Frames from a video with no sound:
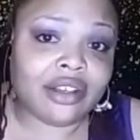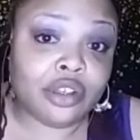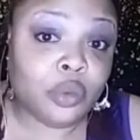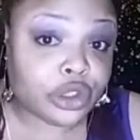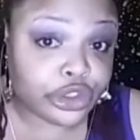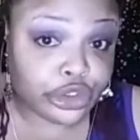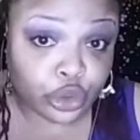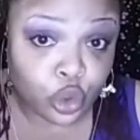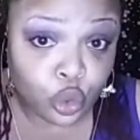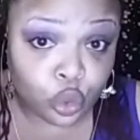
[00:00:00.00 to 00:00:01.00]
You
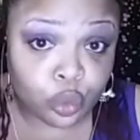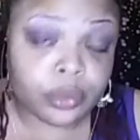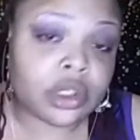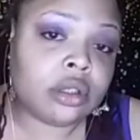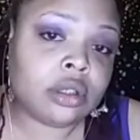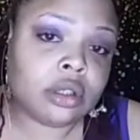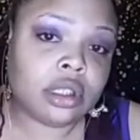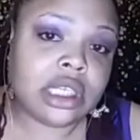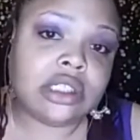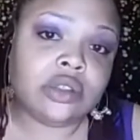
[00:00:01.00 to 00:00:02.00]
assumed
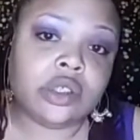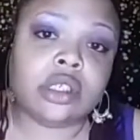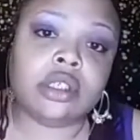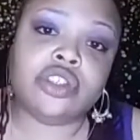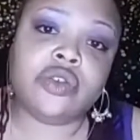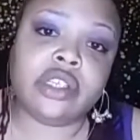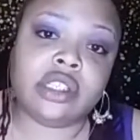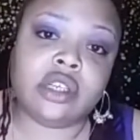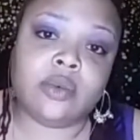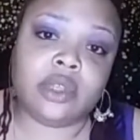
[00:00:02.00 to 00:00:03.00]
that you could trust
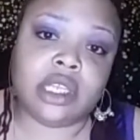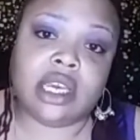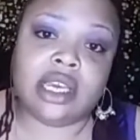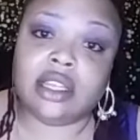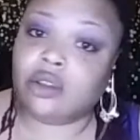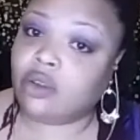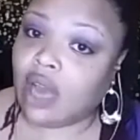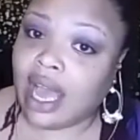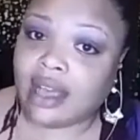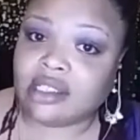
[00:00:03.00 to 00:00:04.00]
them with that. And you know
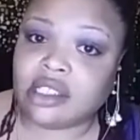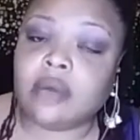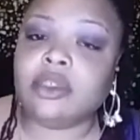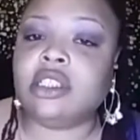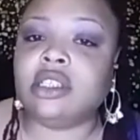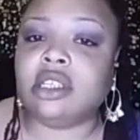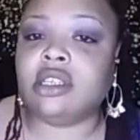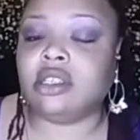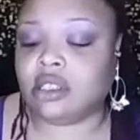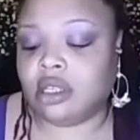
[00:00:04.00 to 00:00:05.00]
how assumptions is.